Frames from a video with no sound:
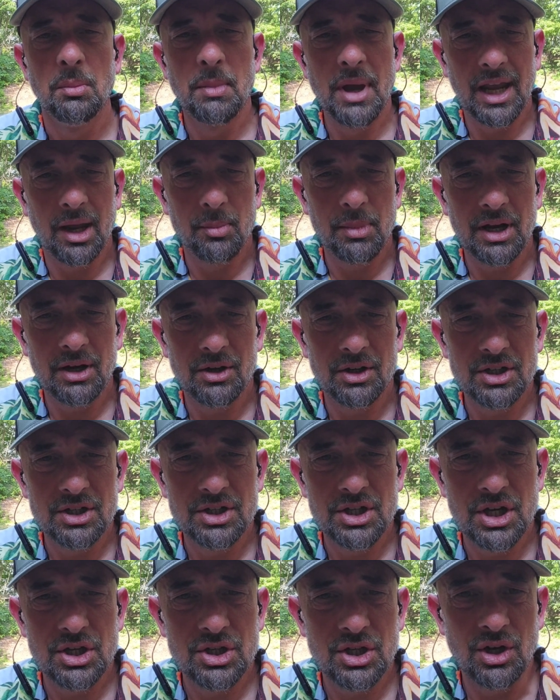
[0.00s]
make a better
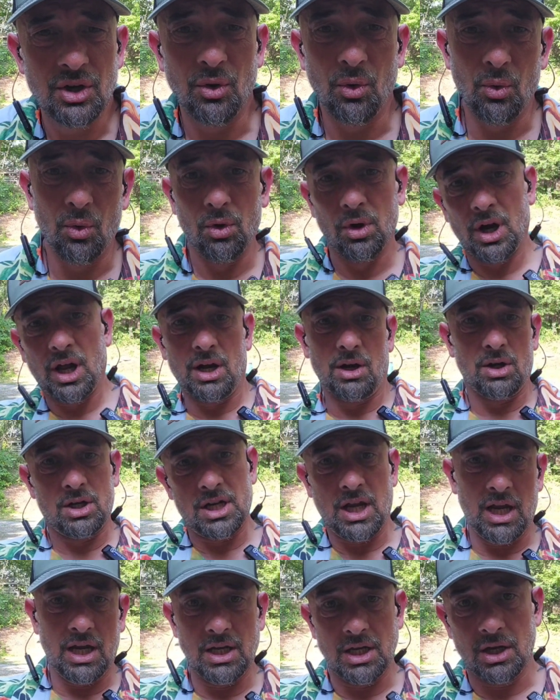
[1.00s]
decision or
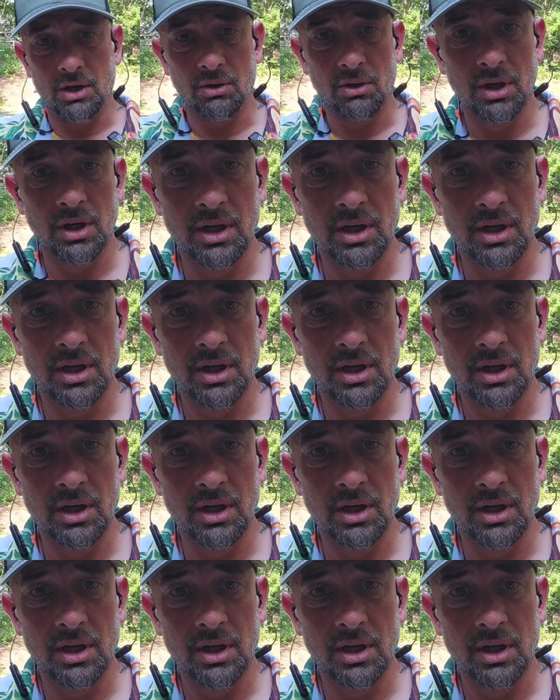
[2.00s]
entertain you.